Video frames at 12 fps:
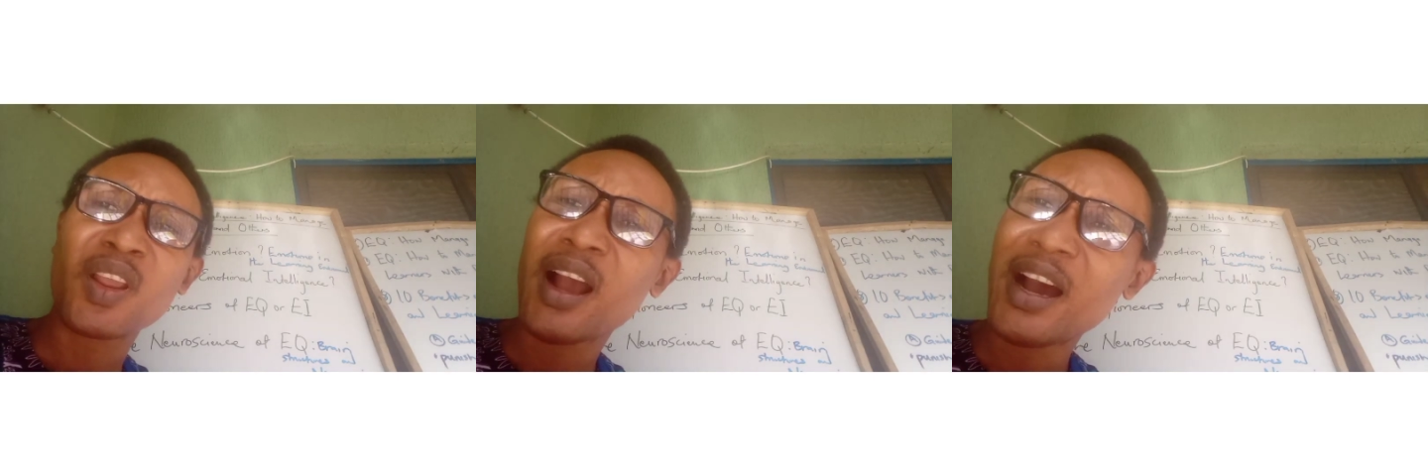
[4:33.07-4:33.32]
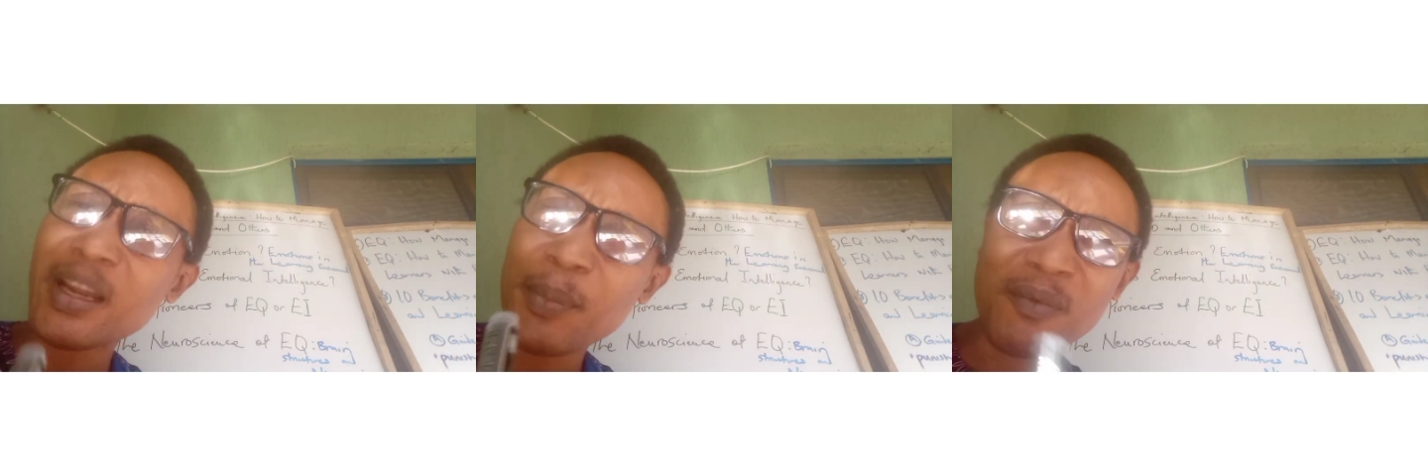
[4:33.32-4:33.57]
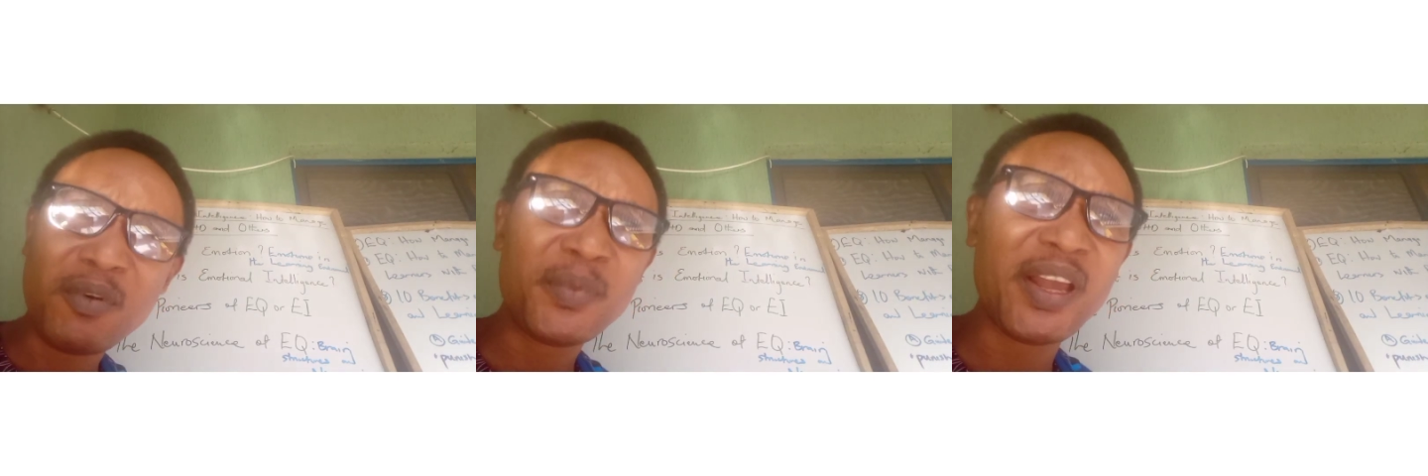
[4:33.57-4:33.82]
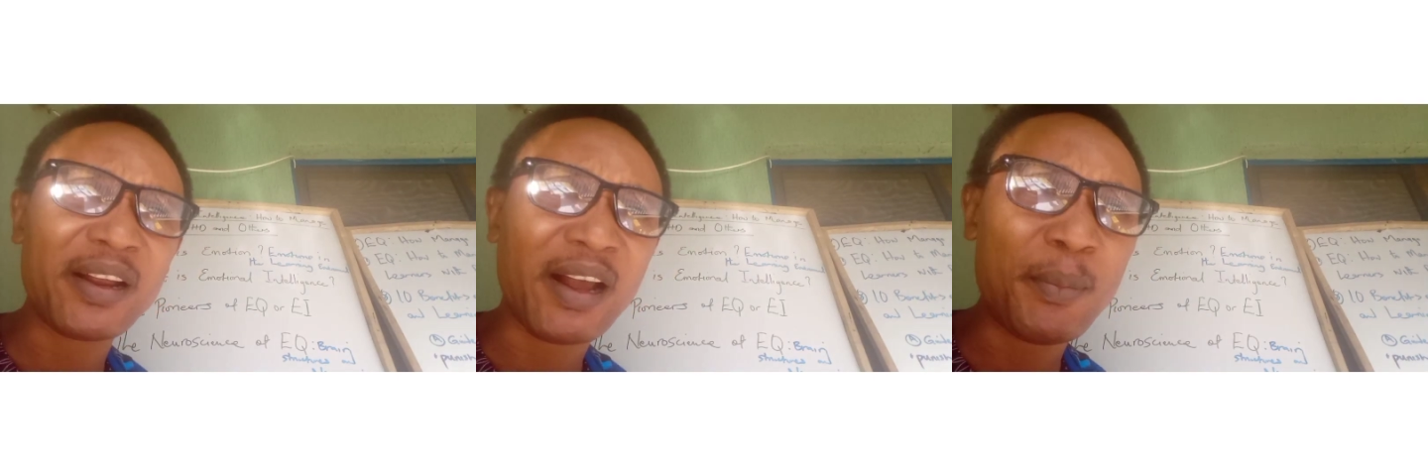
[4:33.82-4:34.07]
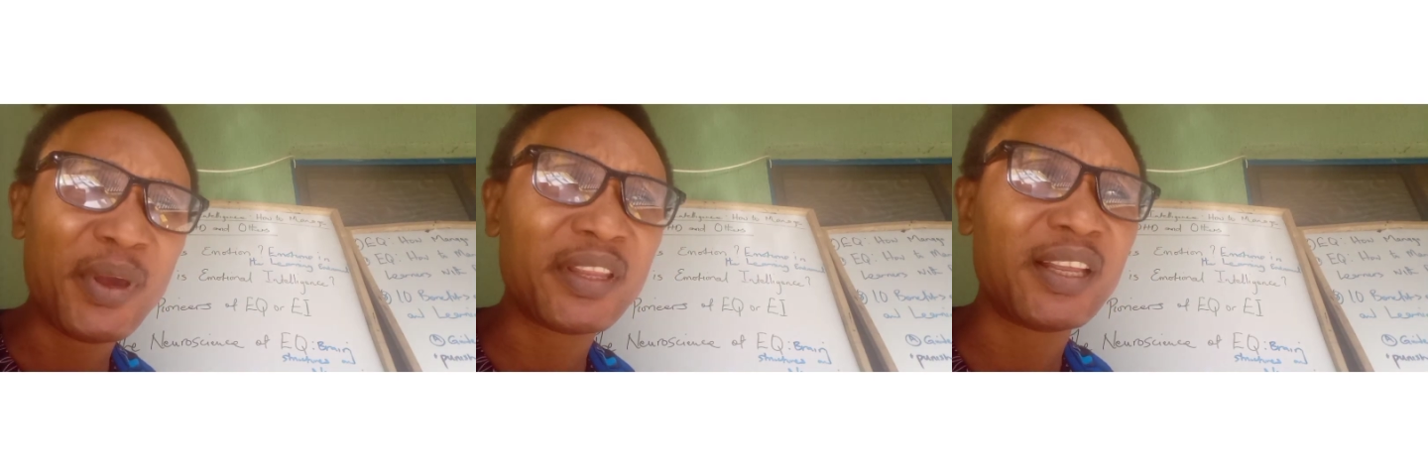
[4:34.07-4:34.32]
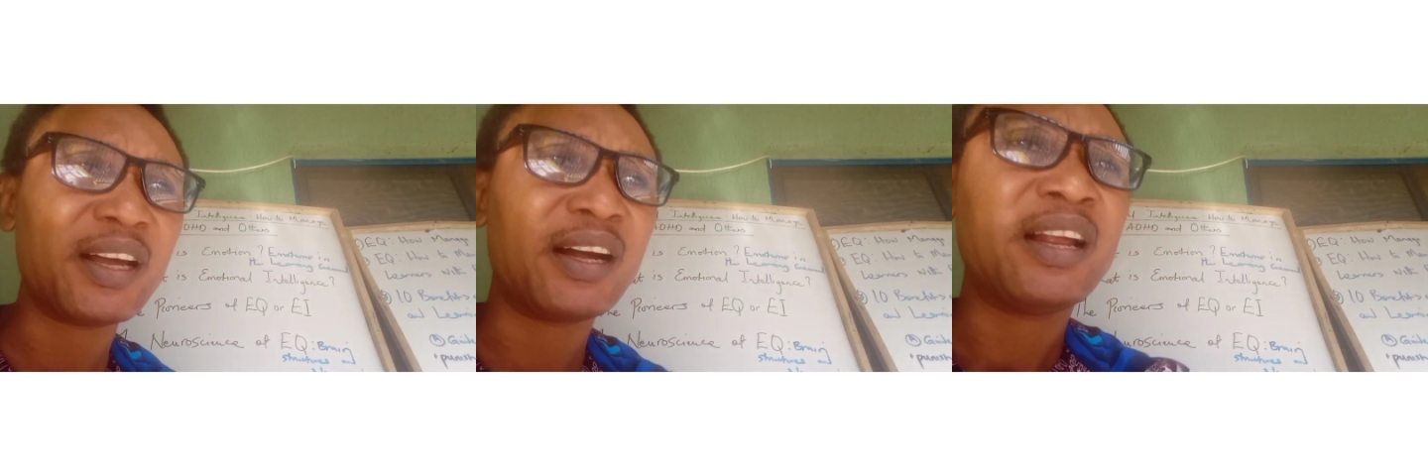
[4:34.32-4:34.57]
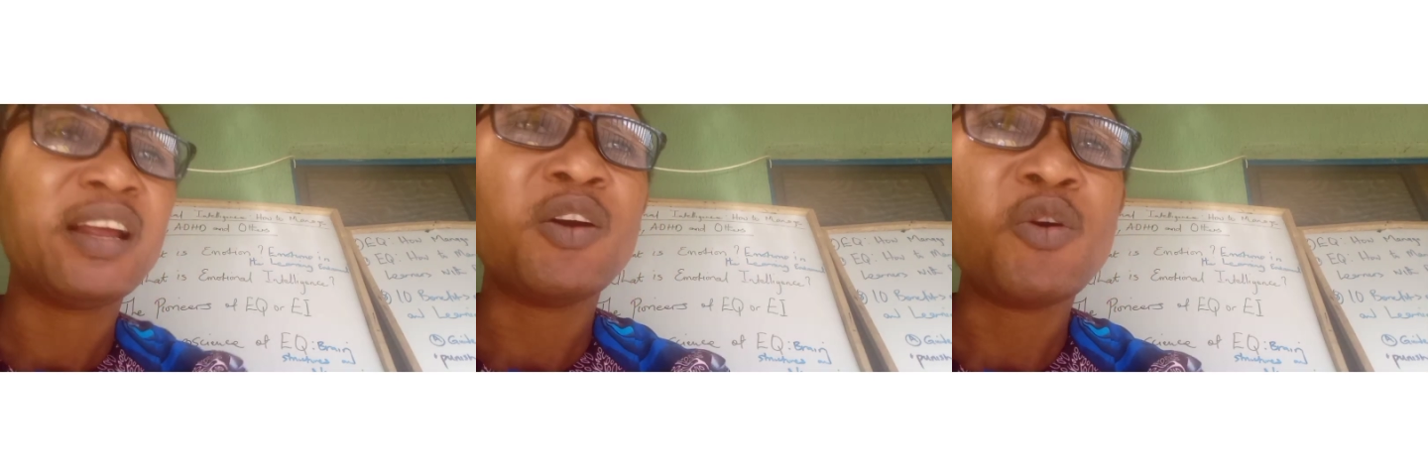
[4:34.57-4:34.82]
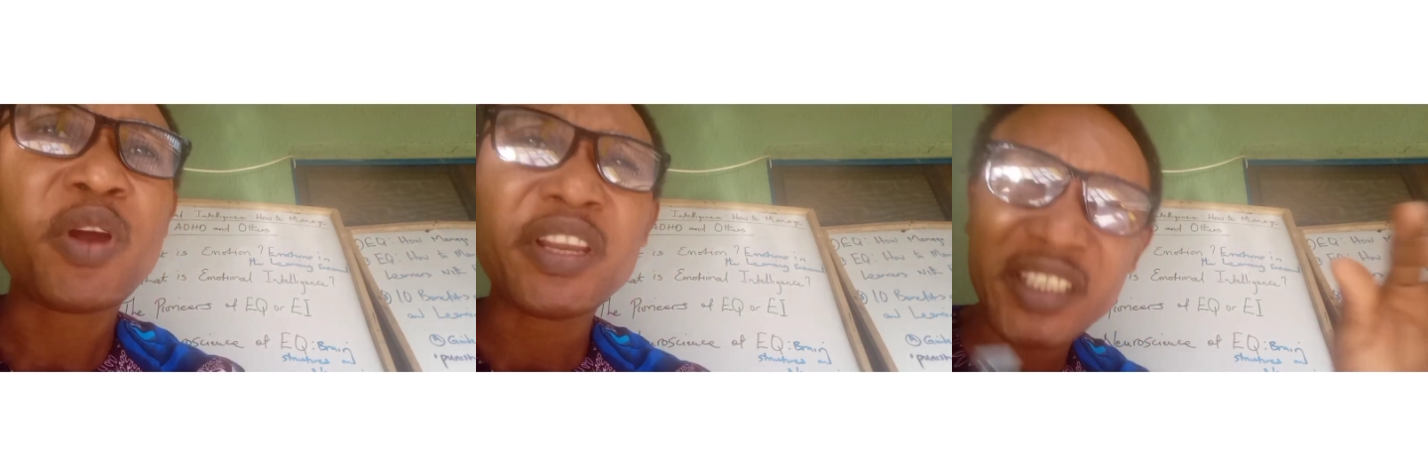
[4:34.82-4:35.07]
And apart from the amygdala,
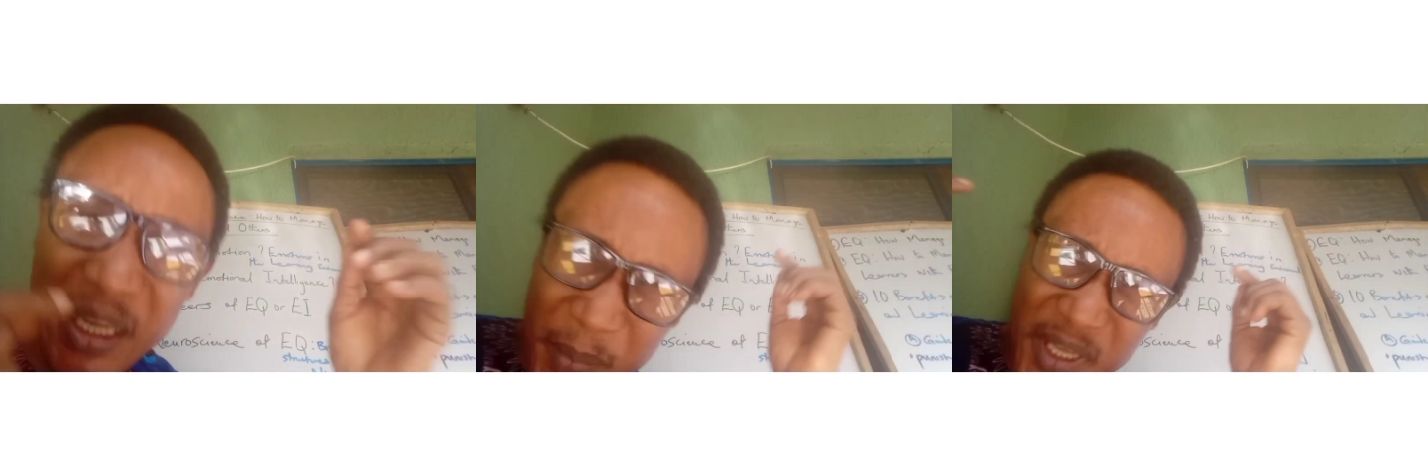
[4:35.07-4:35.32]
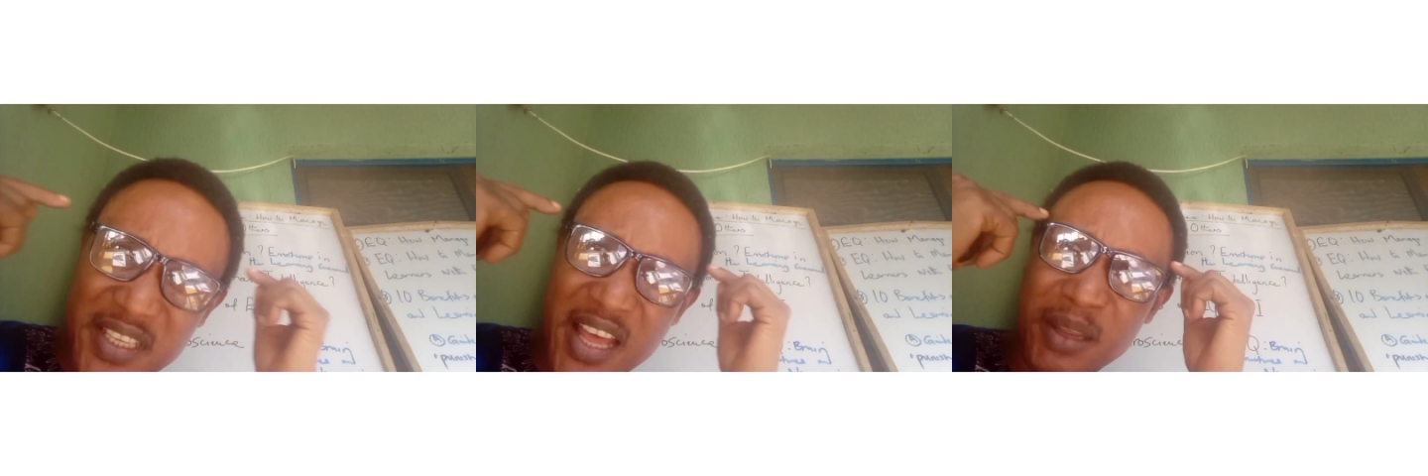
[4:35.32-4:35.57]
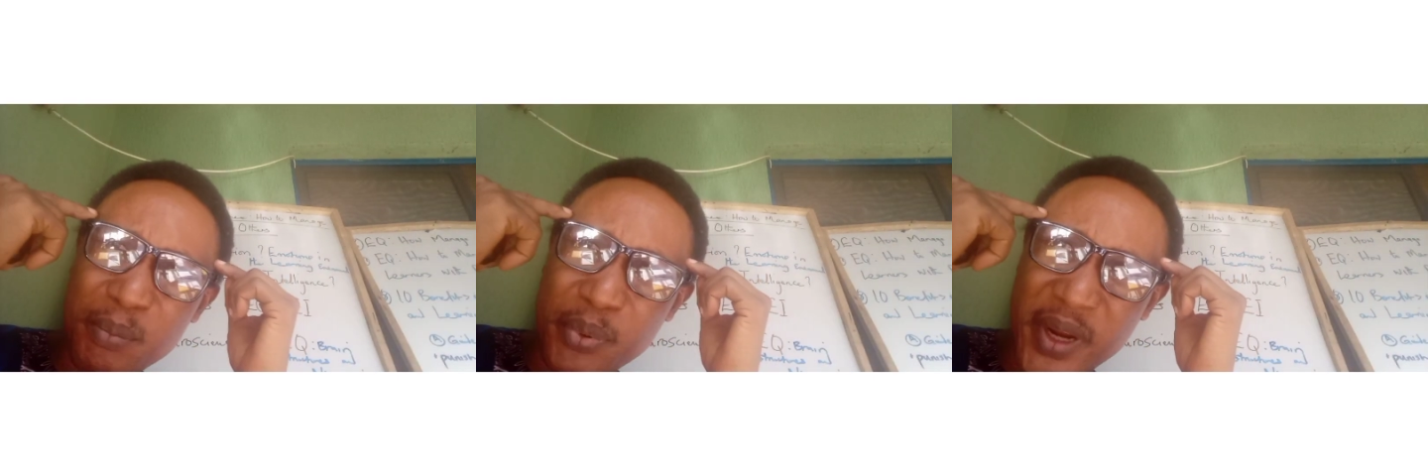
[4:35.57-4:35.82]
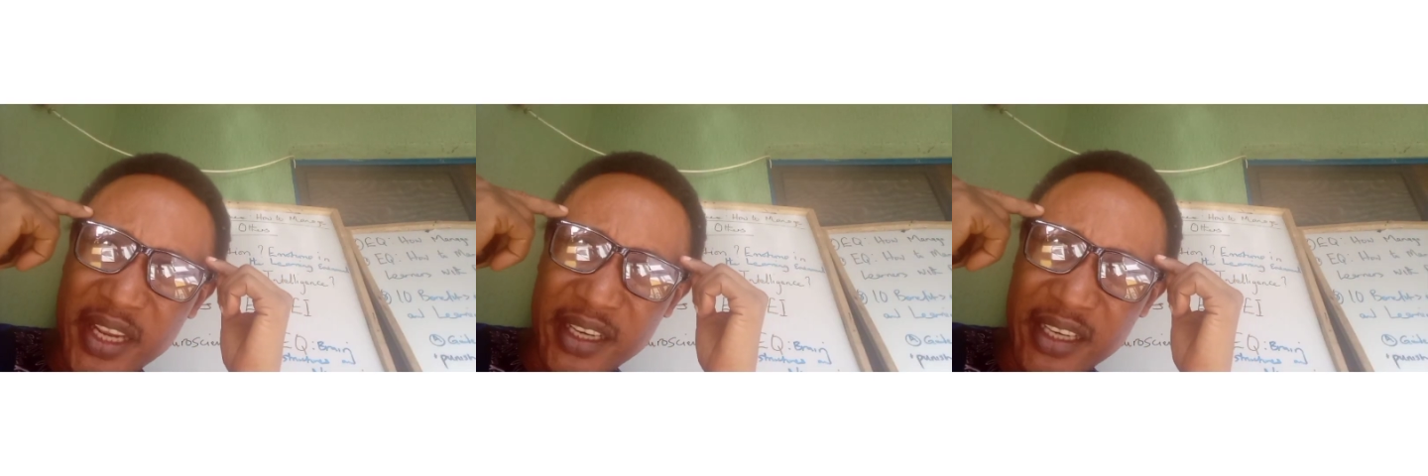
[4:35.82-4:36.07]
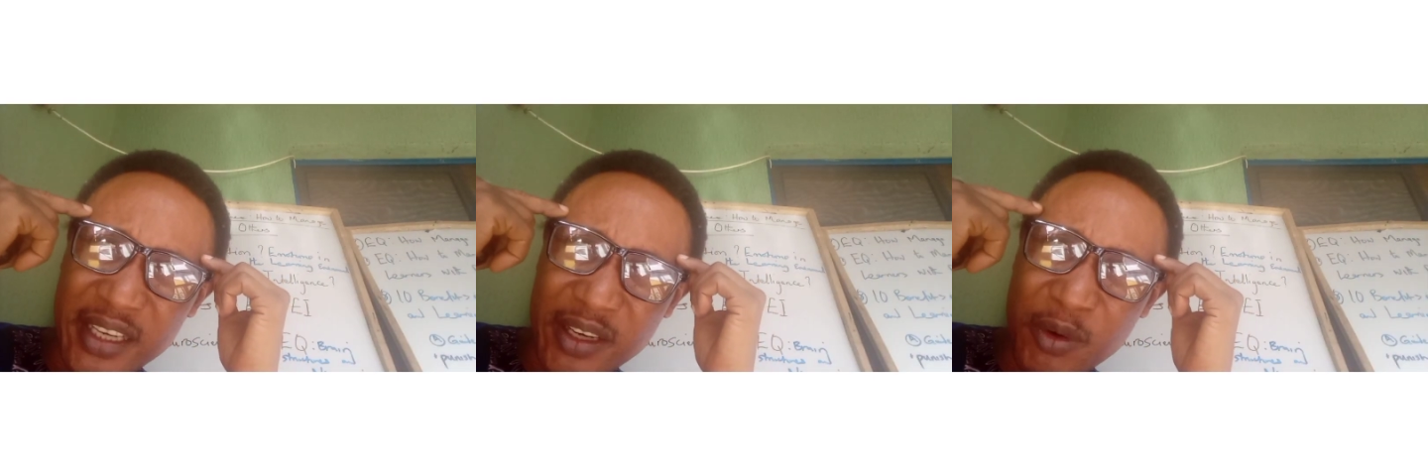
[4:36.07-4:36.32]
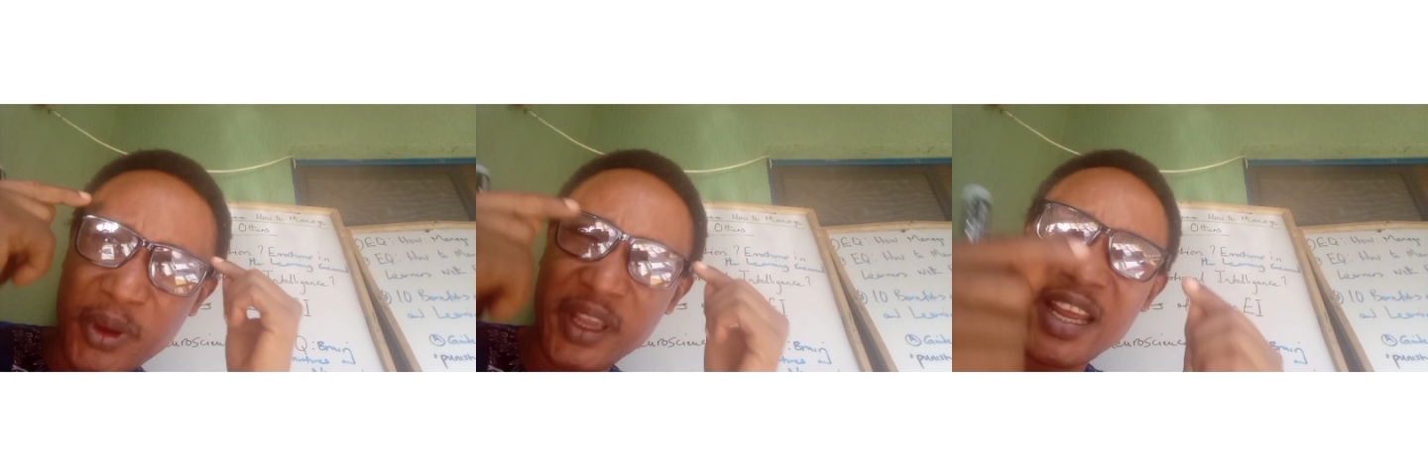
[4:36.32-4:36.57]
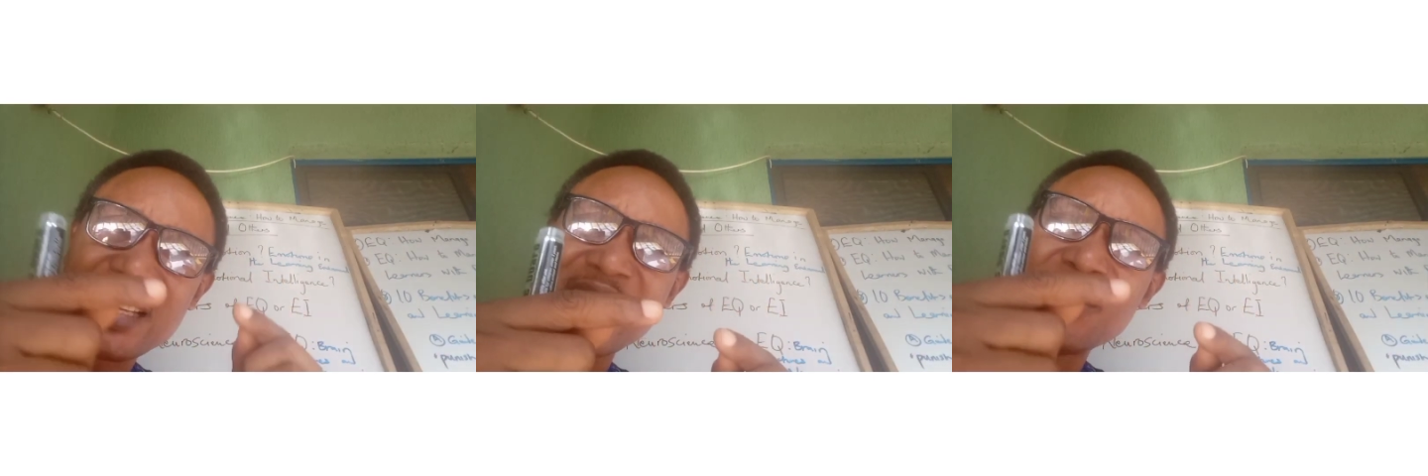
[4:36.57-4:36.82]
deep inside the brain, there's